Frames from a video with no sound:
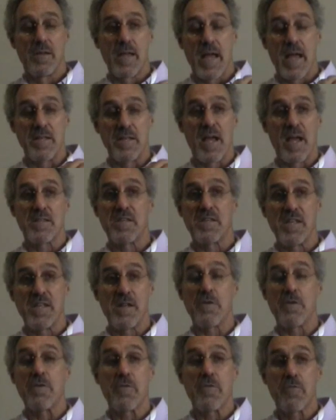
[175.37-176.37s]
had not seen
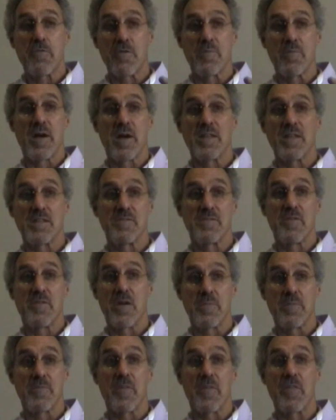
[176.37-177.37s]
an earthworm on his
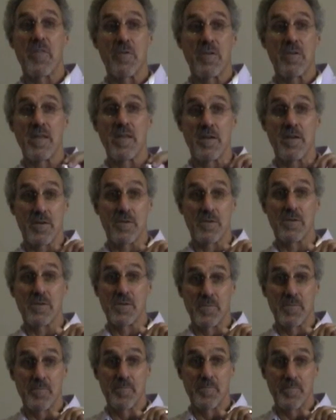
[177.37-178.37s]
farm for 30 years.